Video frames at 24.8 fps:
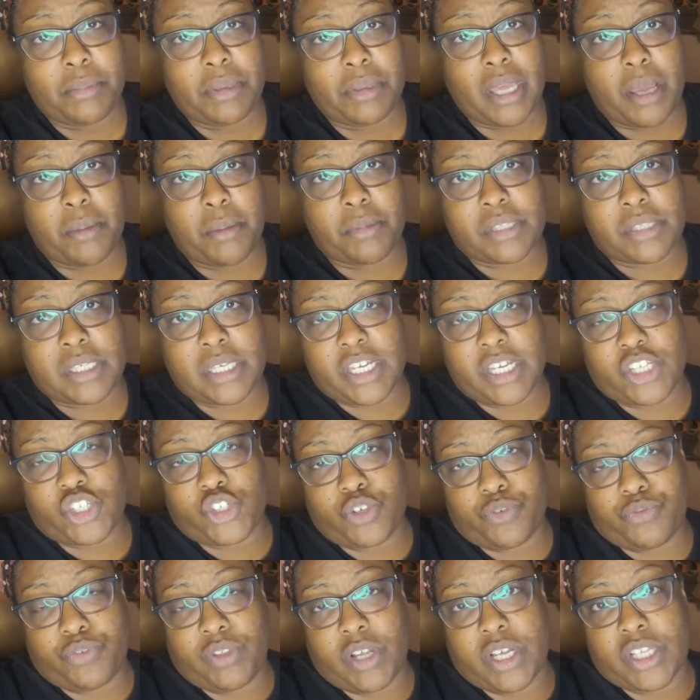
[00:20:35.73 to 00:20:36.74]
be able to get
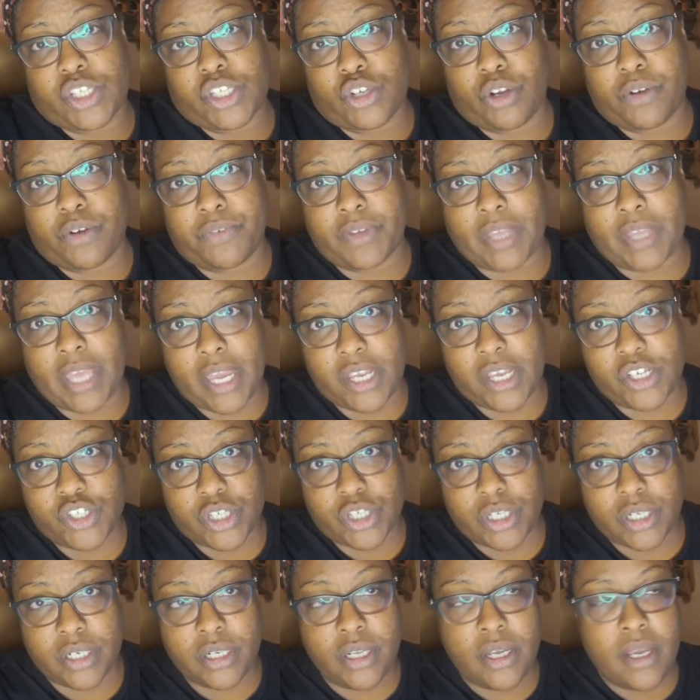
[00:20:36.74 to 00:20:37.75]
your flood
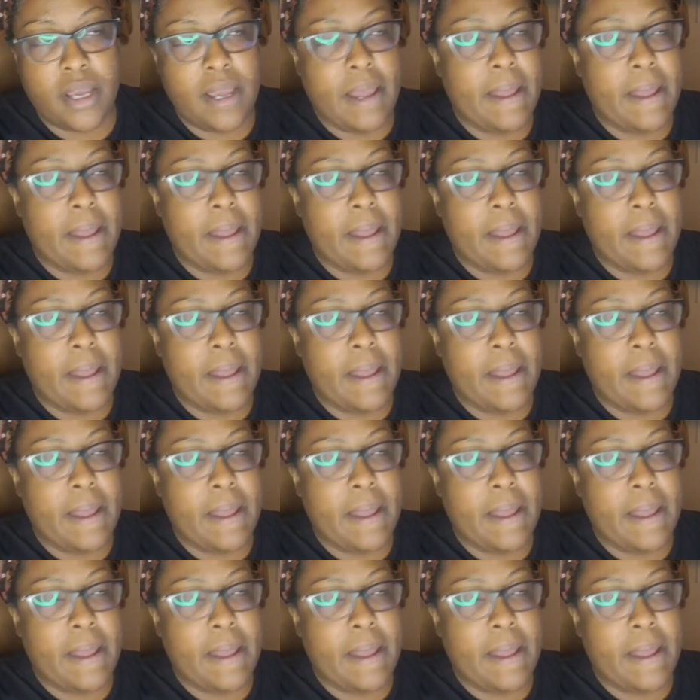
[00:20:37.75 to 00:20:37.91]
certification.